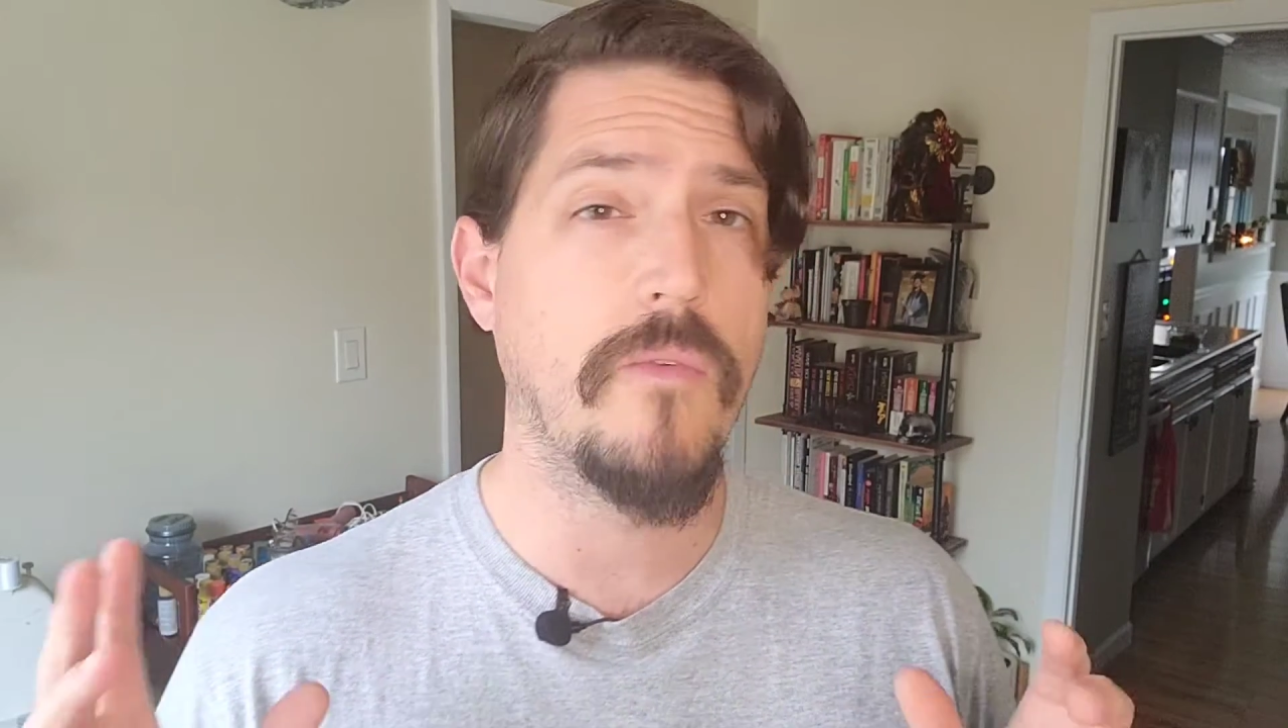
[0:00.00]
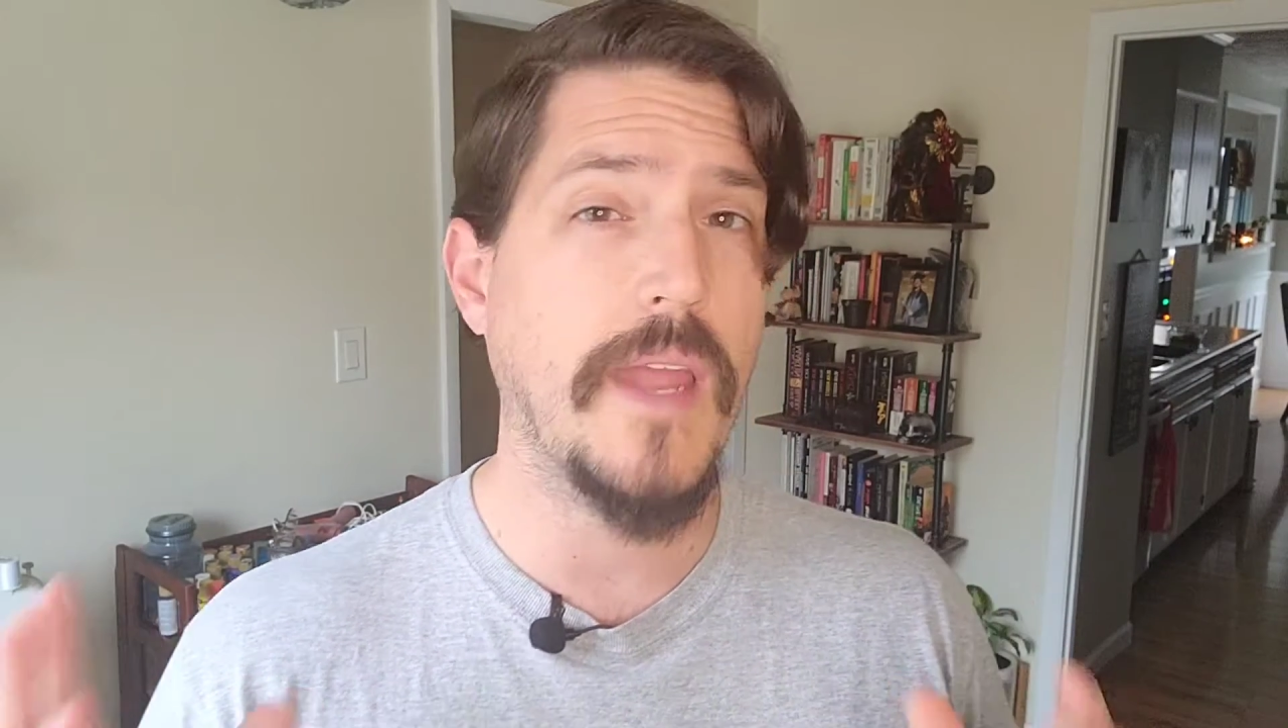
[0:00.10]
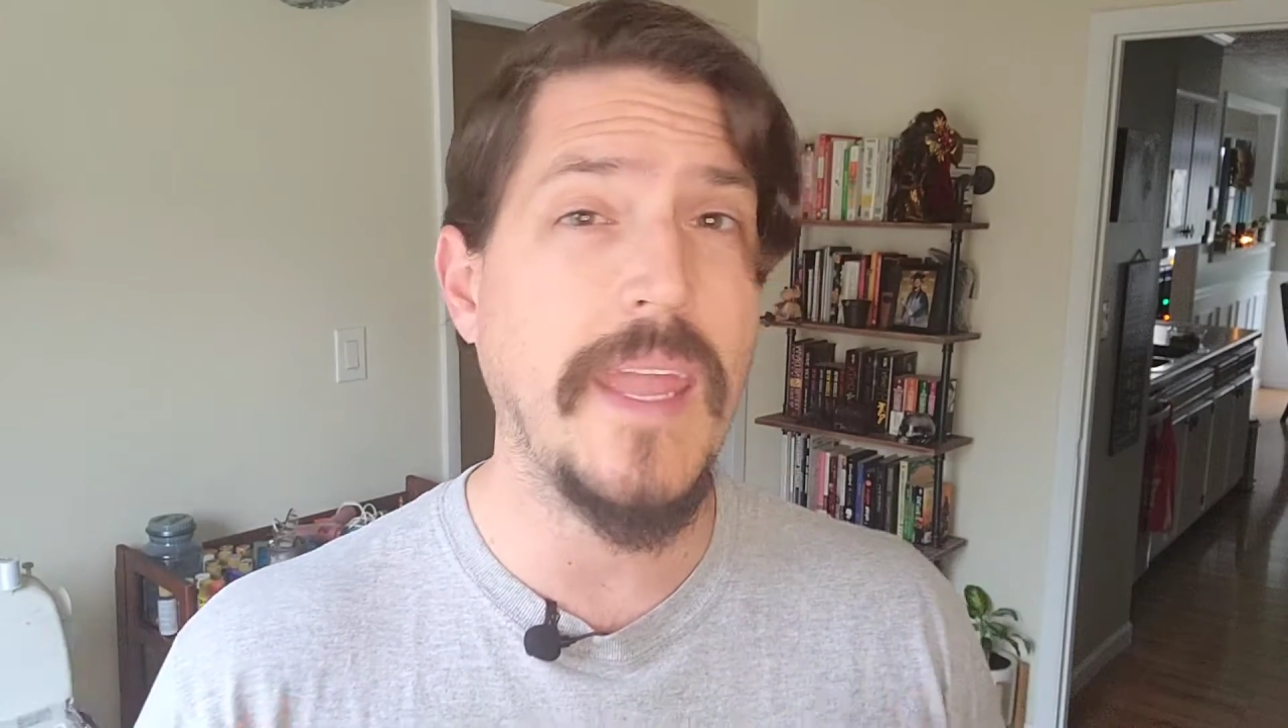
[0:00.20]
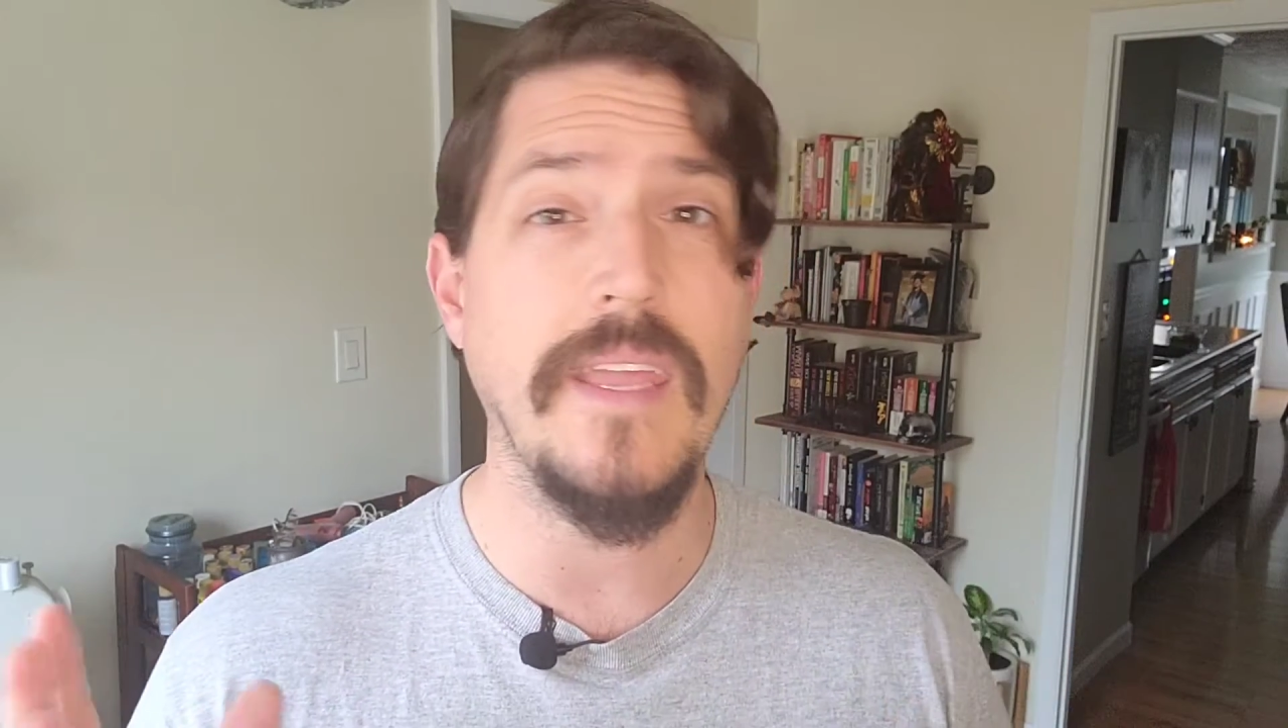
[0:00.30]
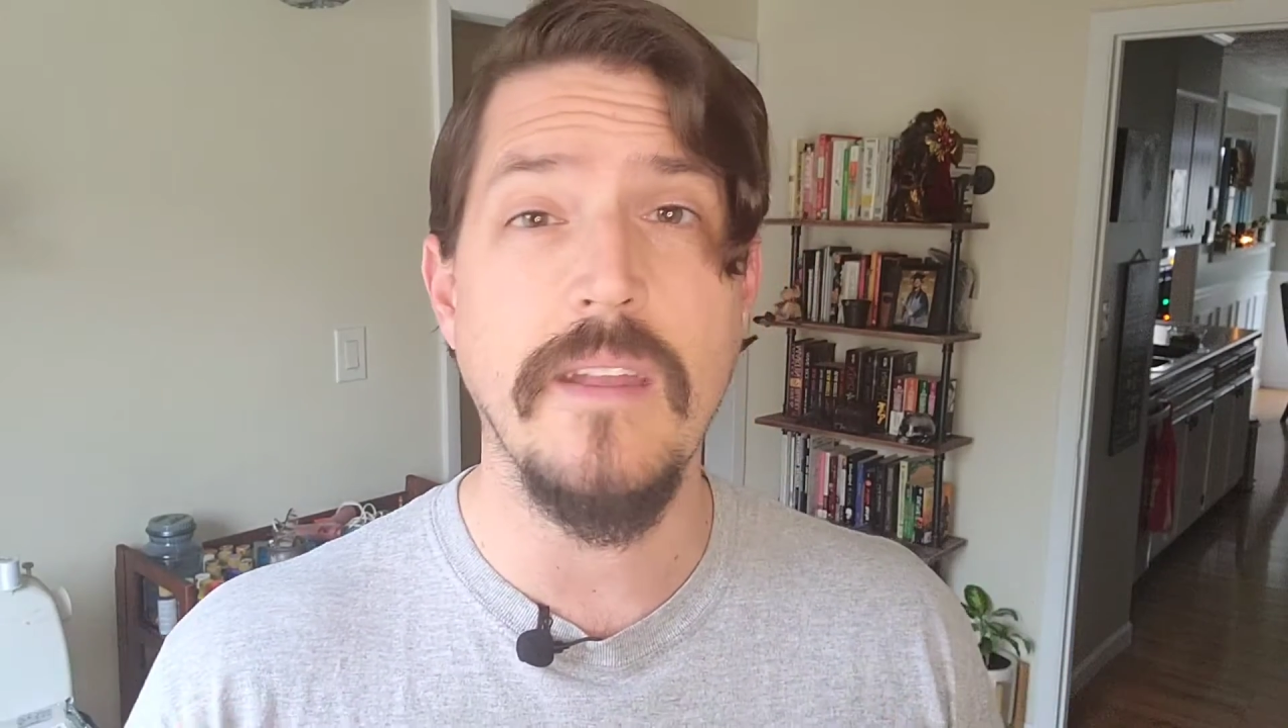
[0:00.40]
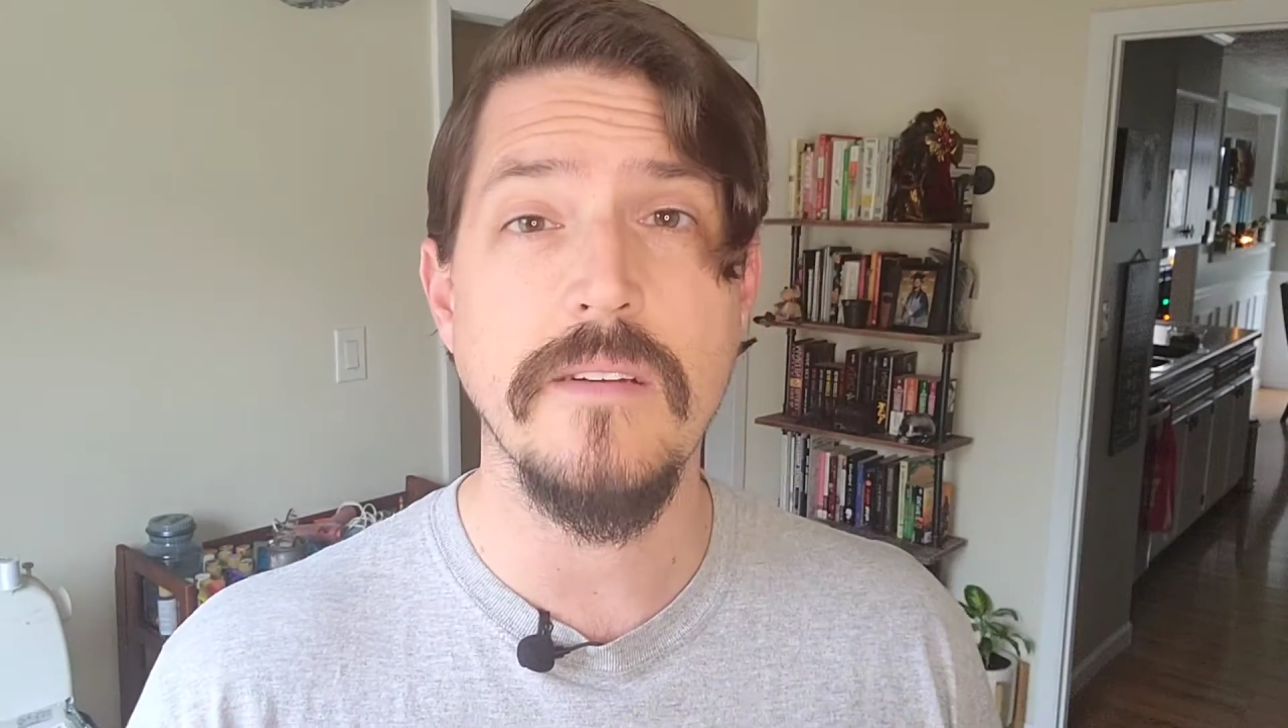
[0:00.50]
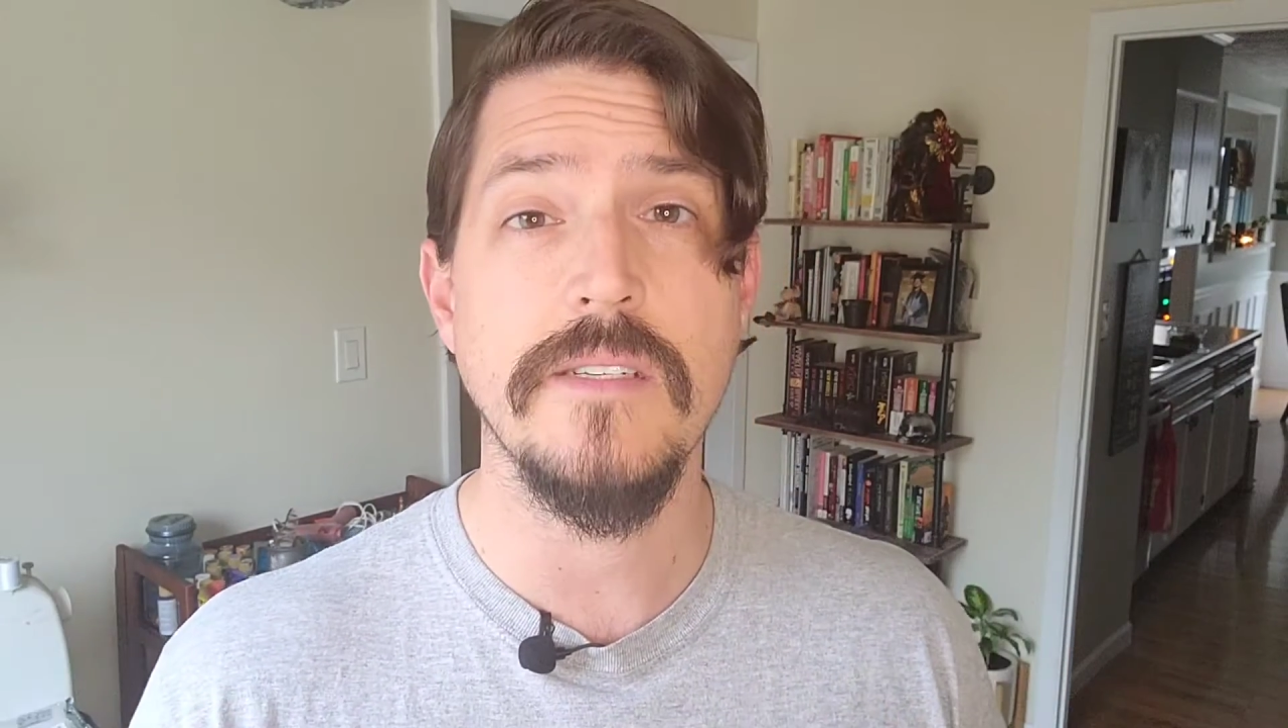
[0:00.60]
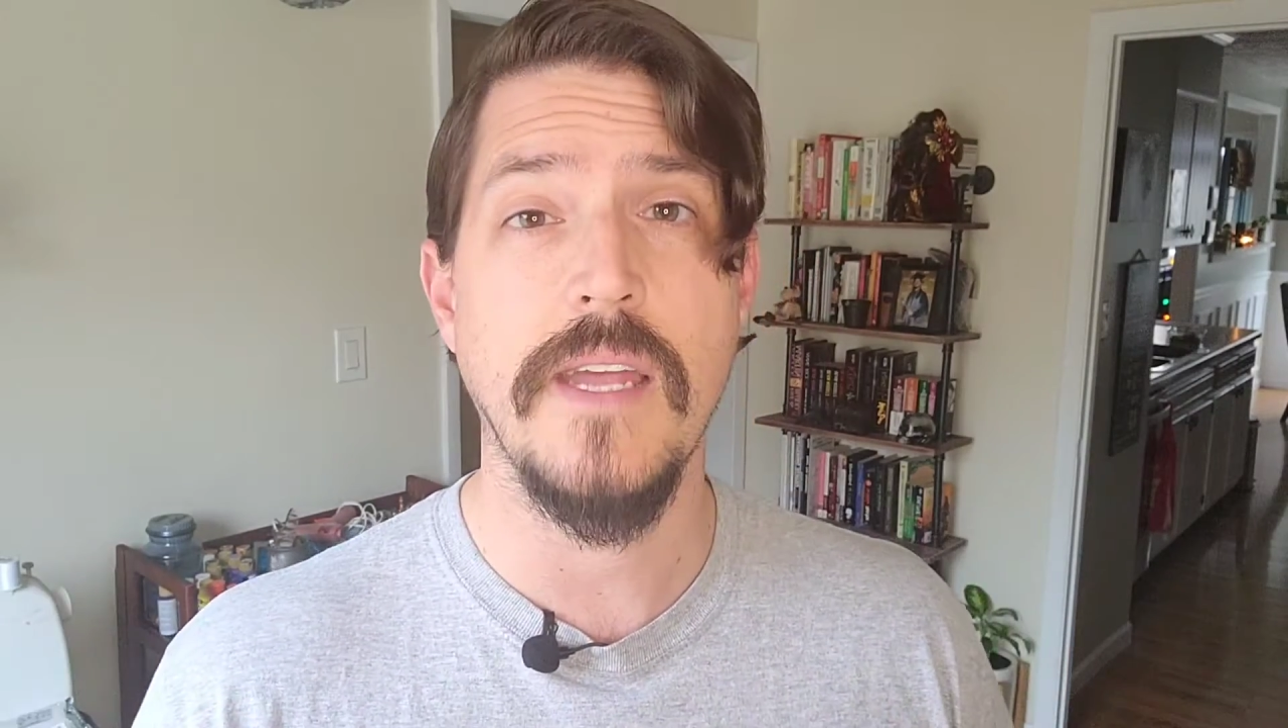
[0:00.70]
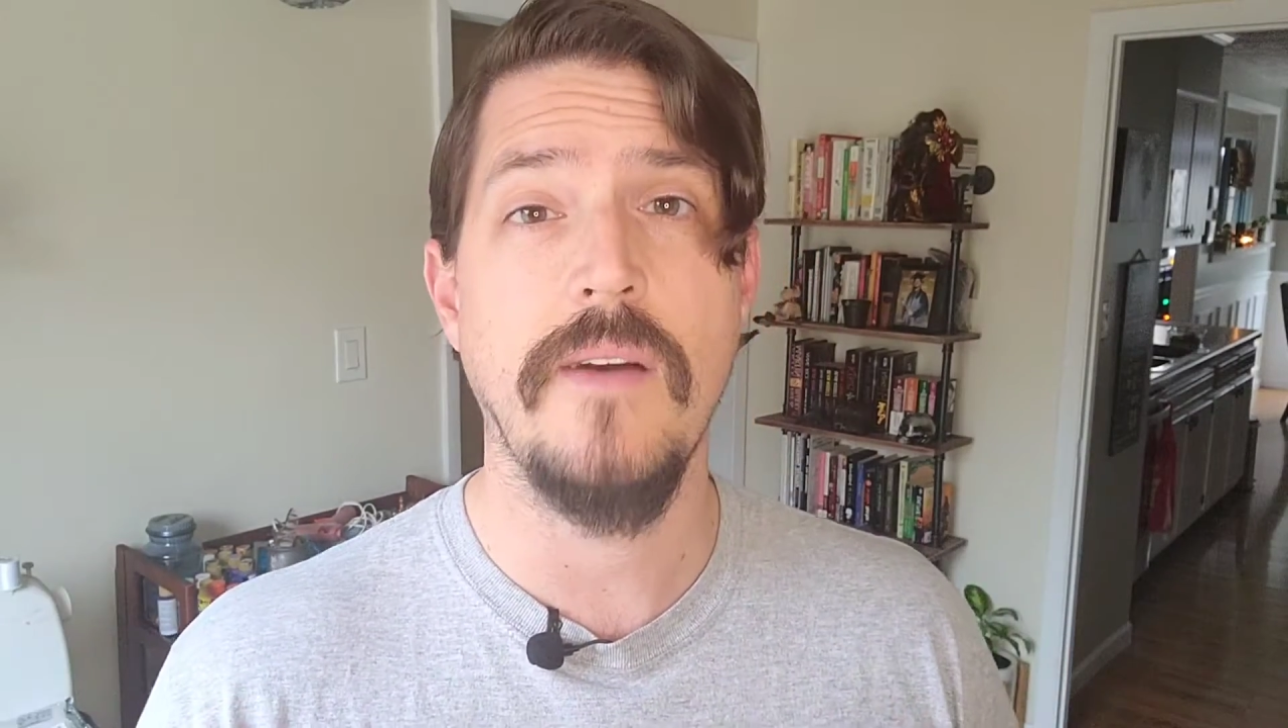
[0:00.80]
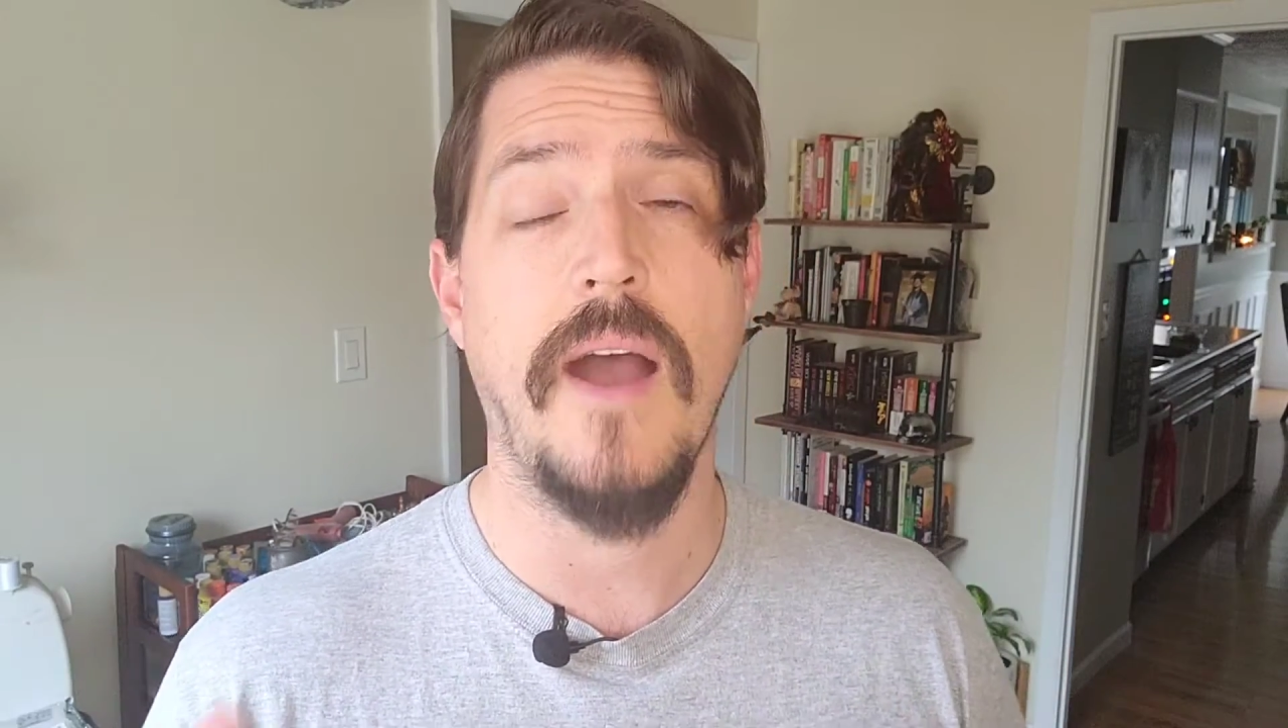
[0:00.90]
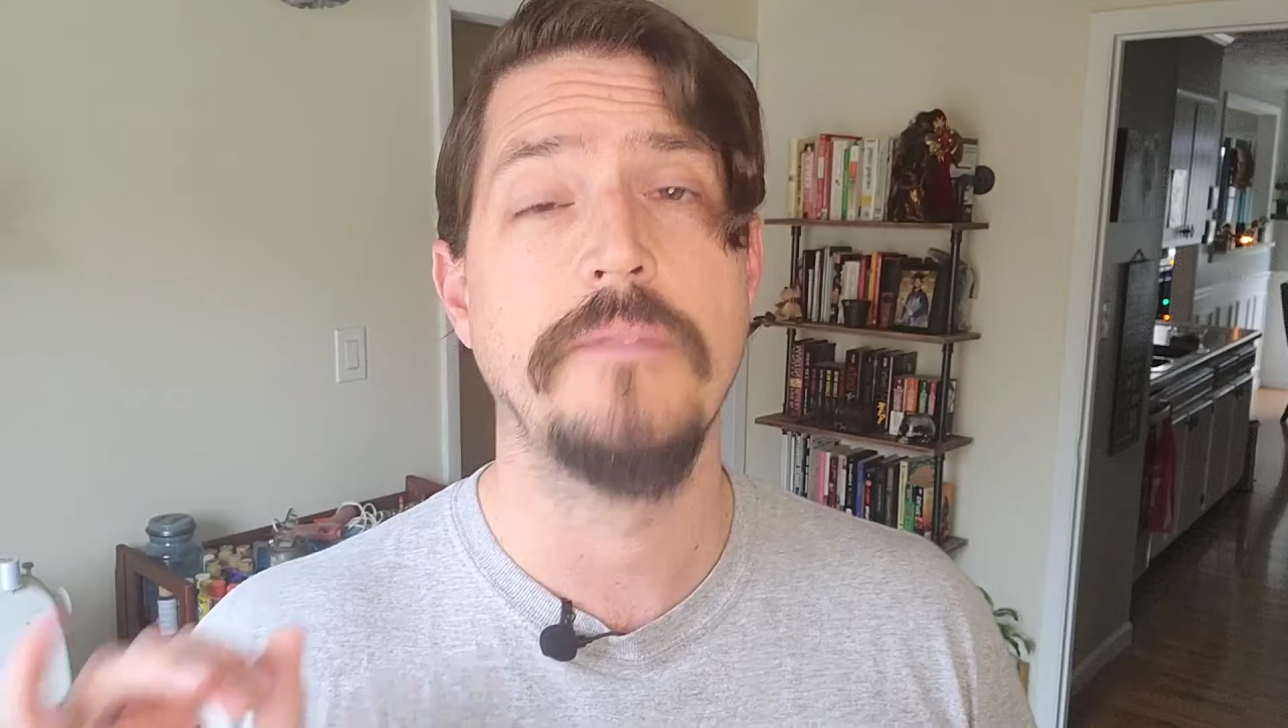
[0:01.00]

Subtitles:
over 8 years now.